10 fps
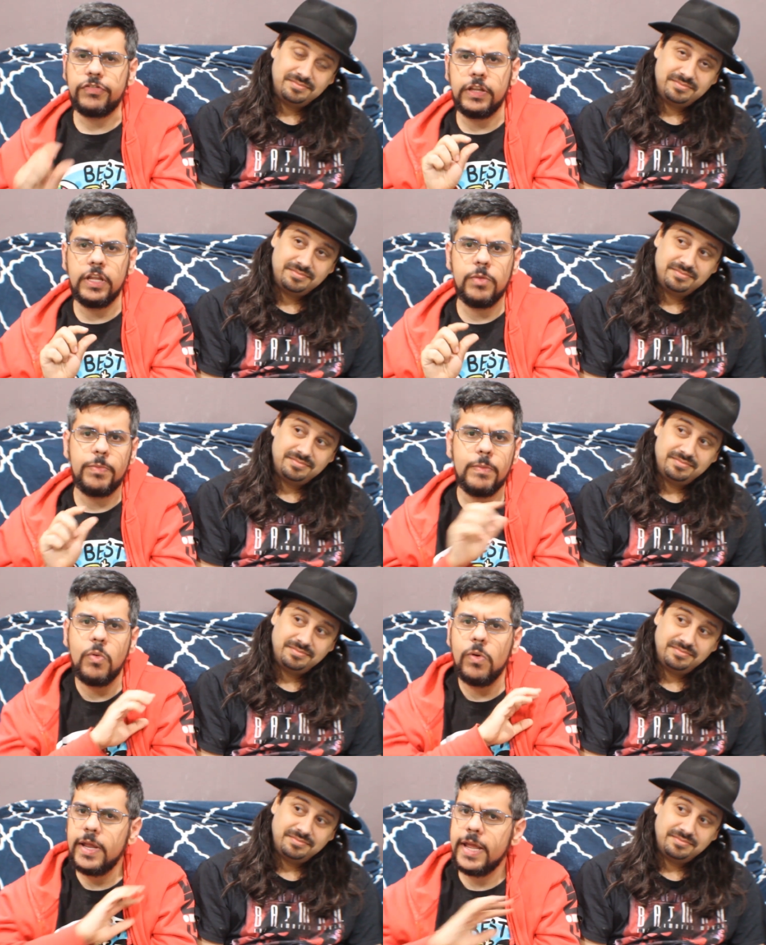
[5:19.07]
Speaker 1: just a little bit
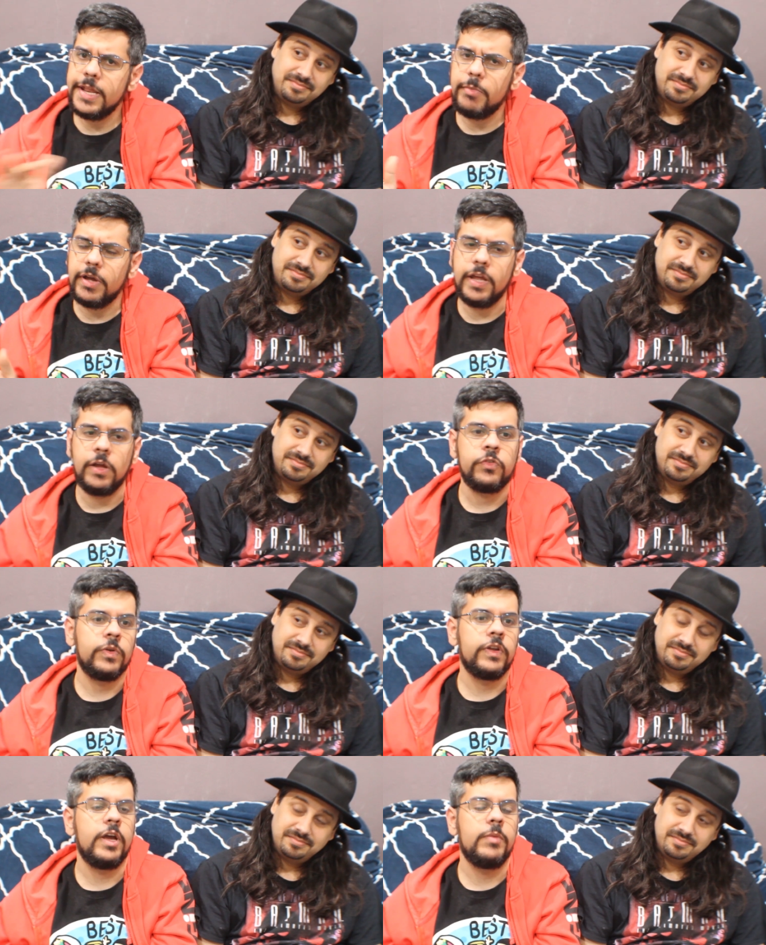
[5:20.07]
more than anybody
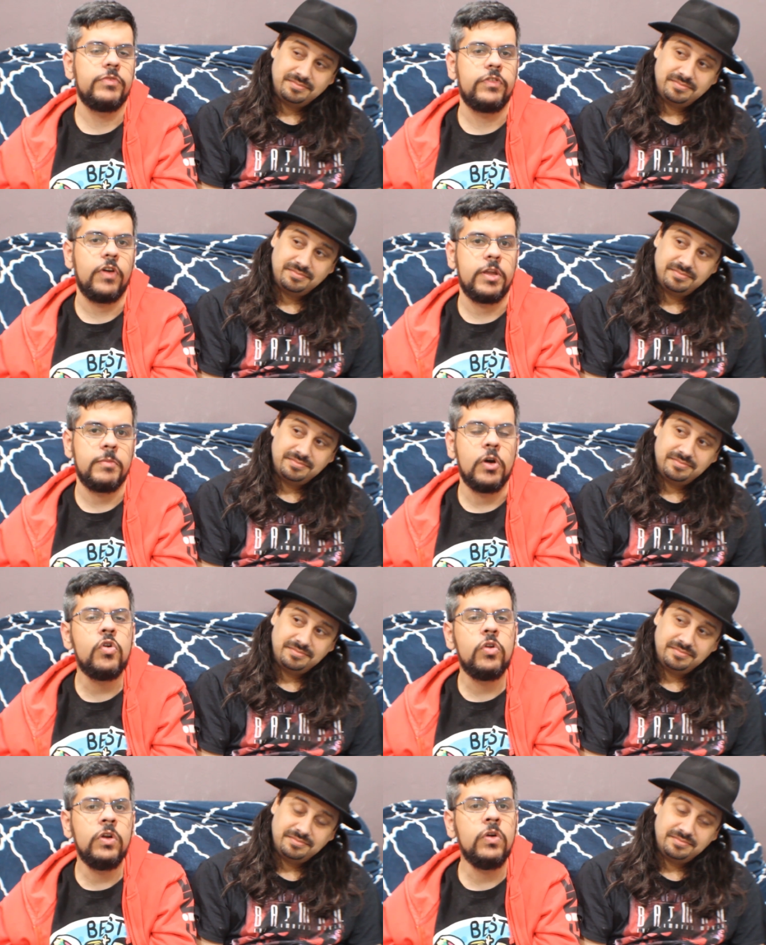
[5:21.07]
else when it comes to talking
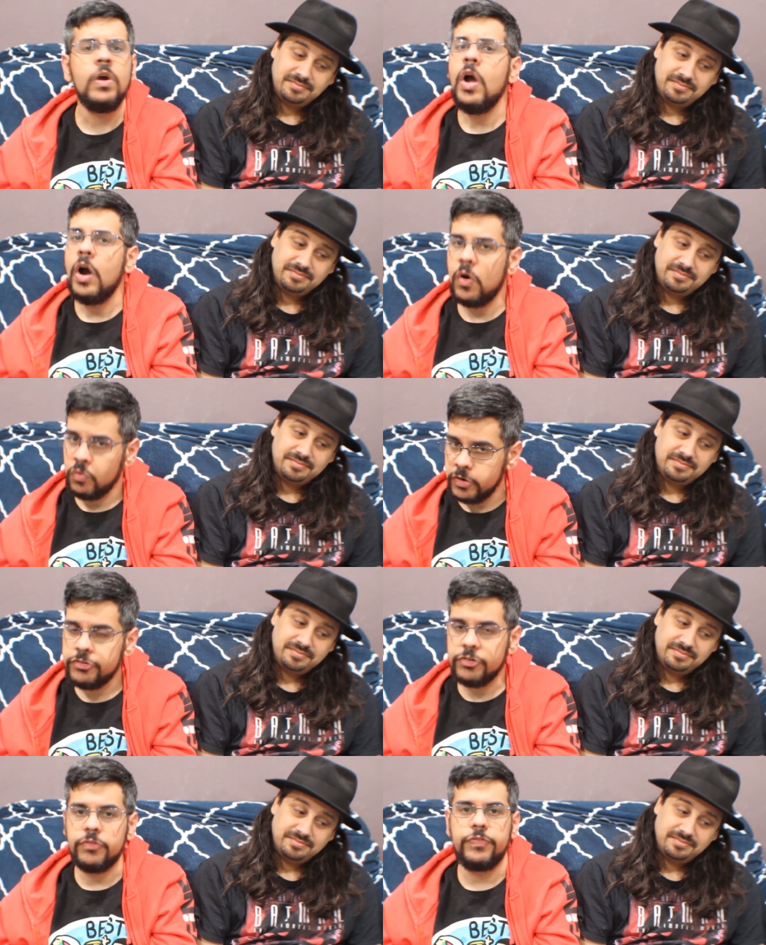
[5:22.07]
about Hulu
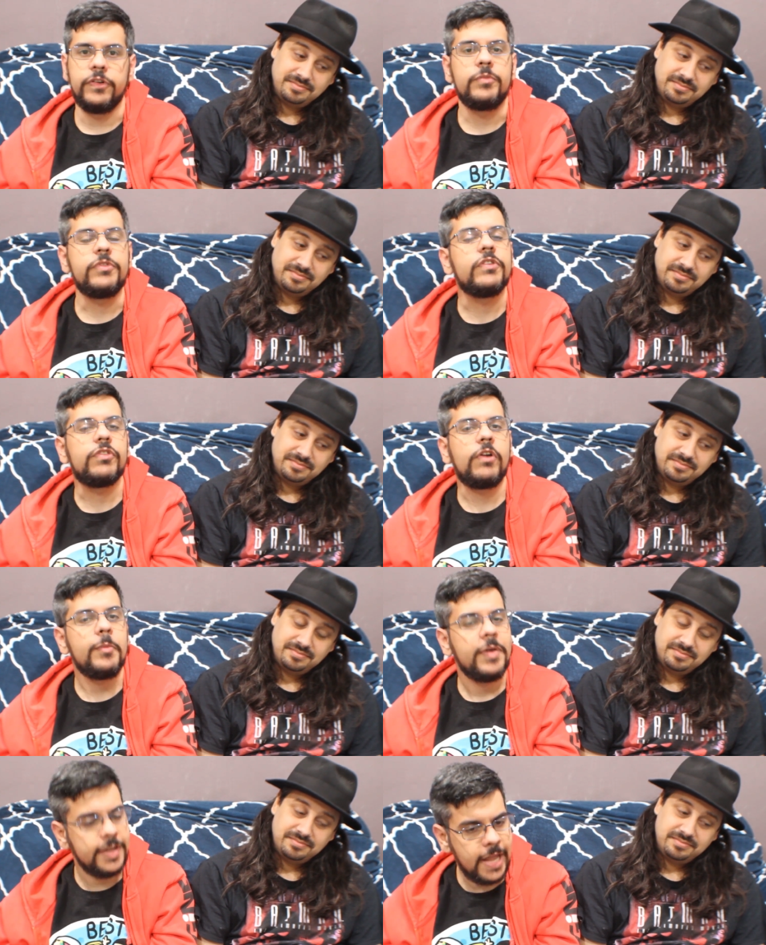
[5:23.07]
original films, hit the
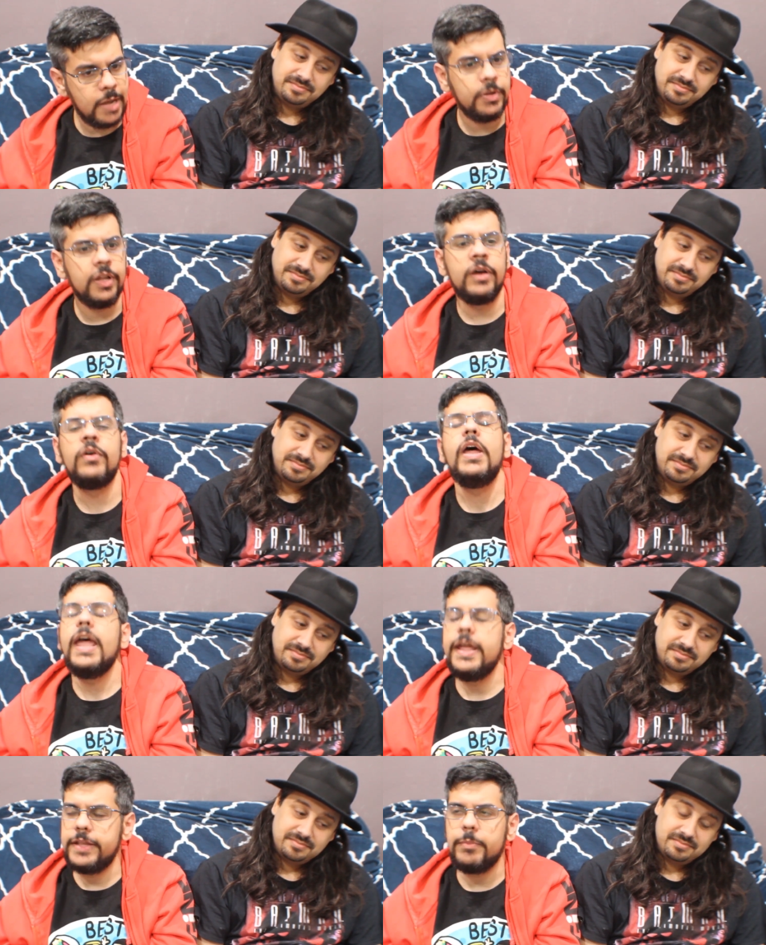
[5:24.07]
subscribe button down below
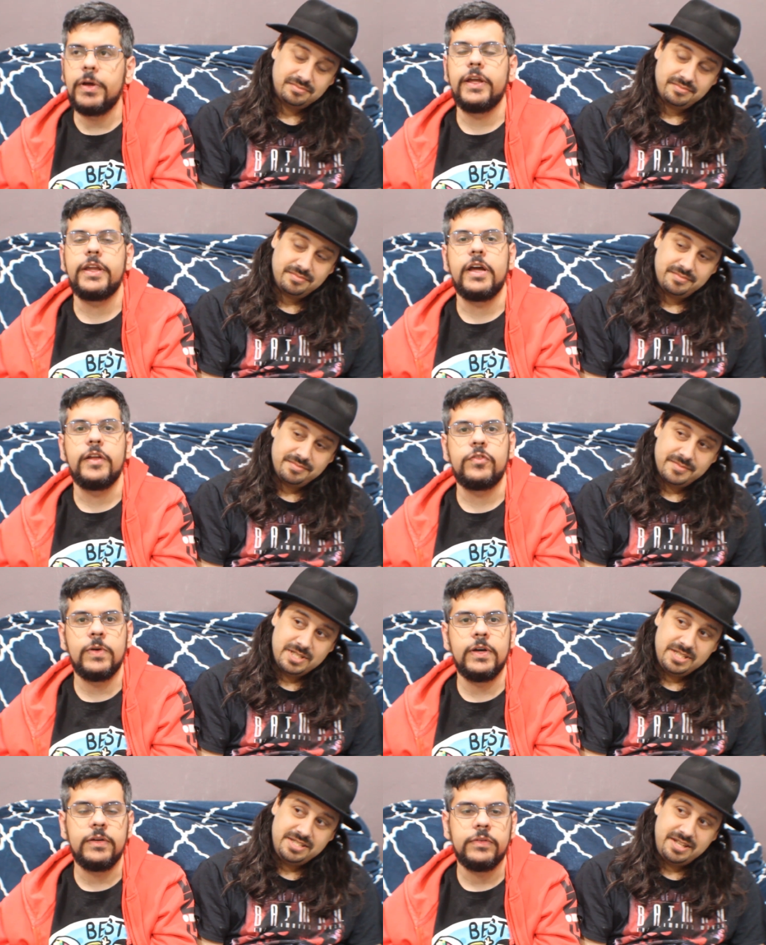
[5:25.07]
and hit
Speaker 2: that bell icon
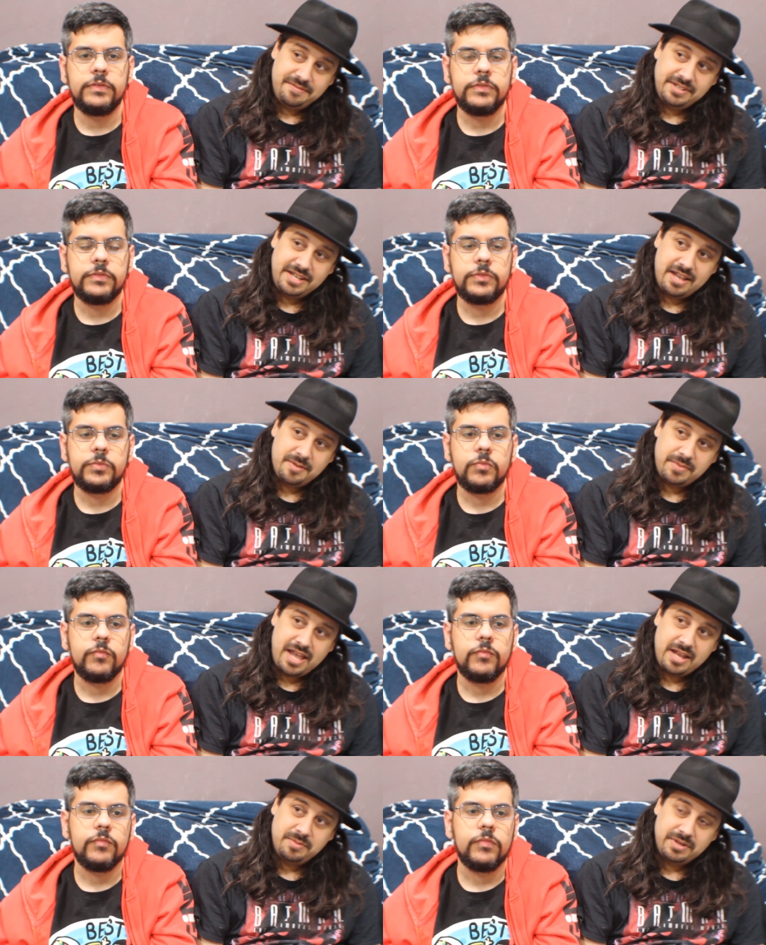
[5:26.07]
as well. Definitely
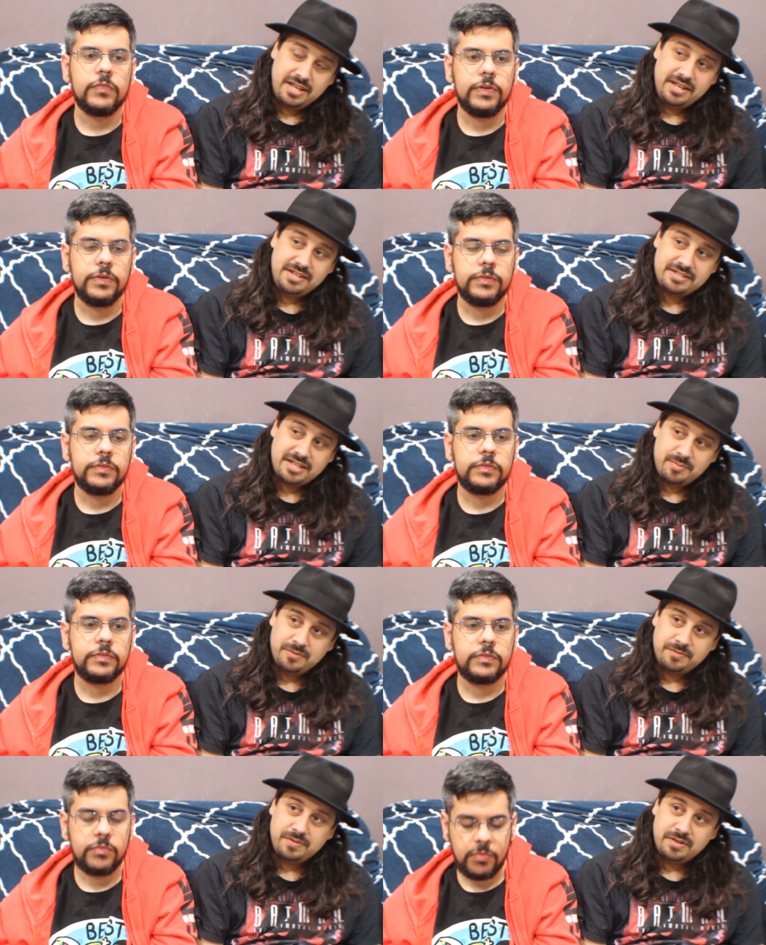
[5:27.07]
up Adam McKay's
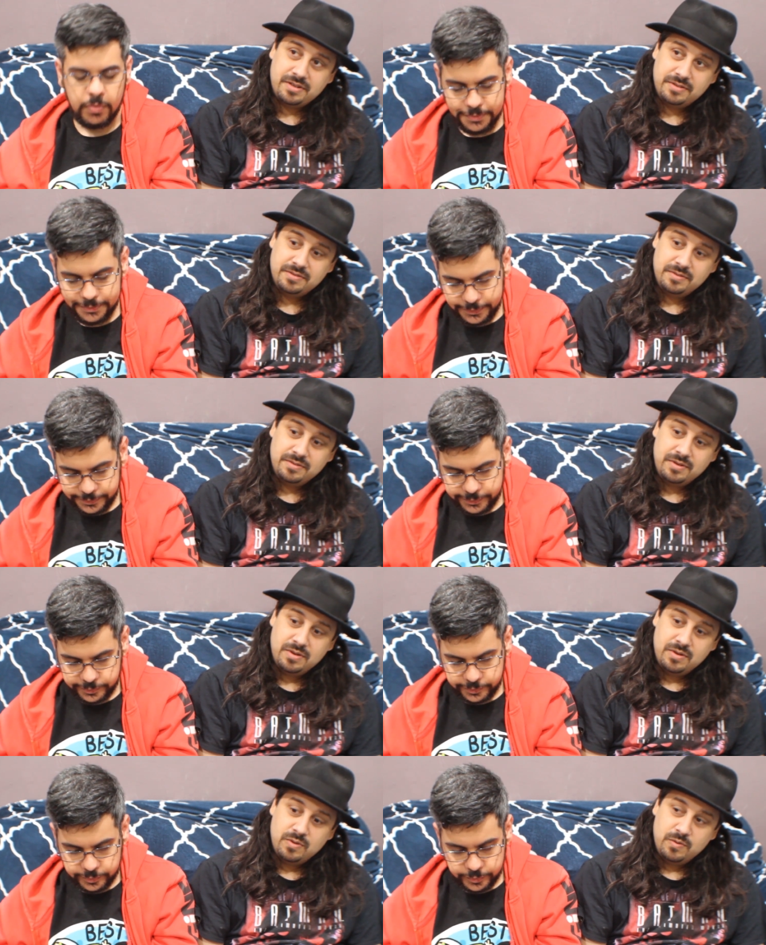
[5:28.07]
type of uh,
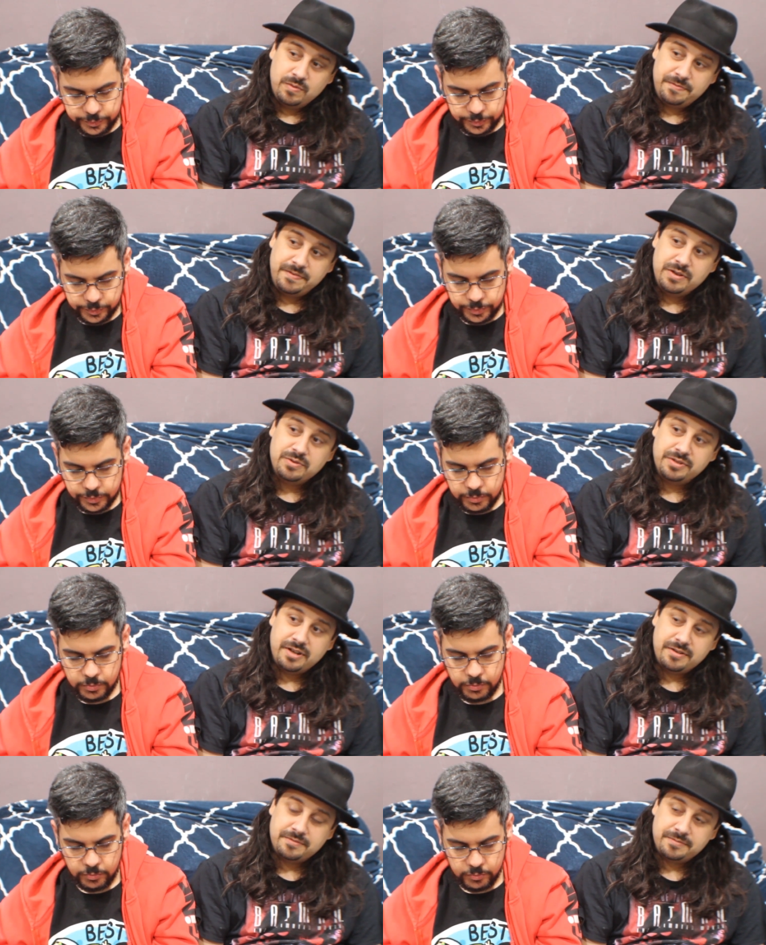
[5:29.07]

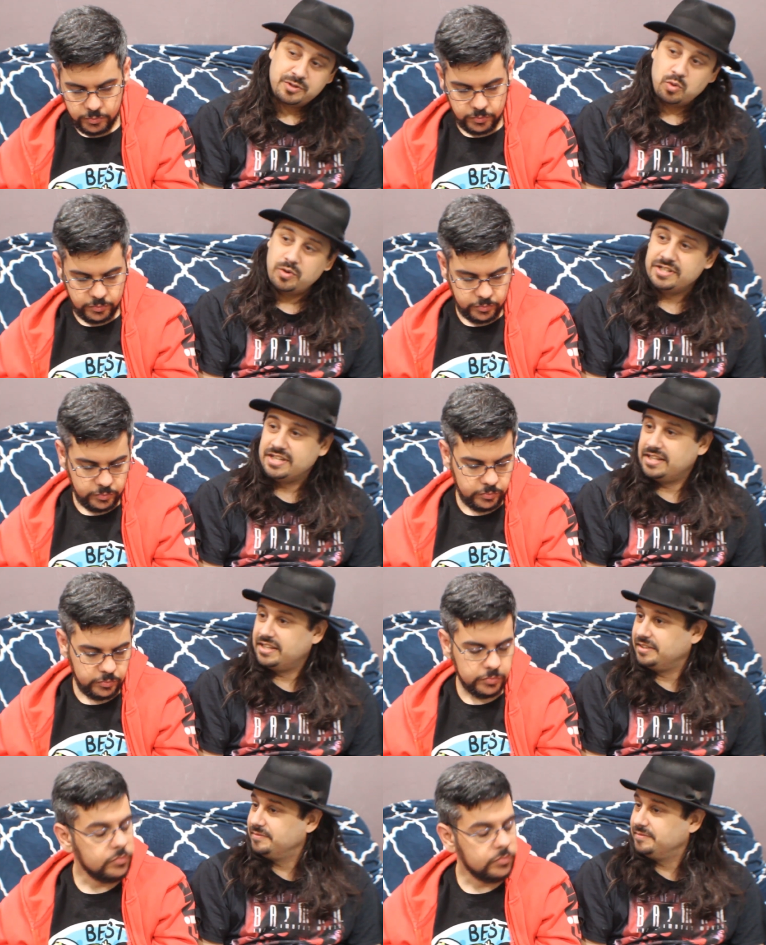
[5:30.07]
field of storytelling.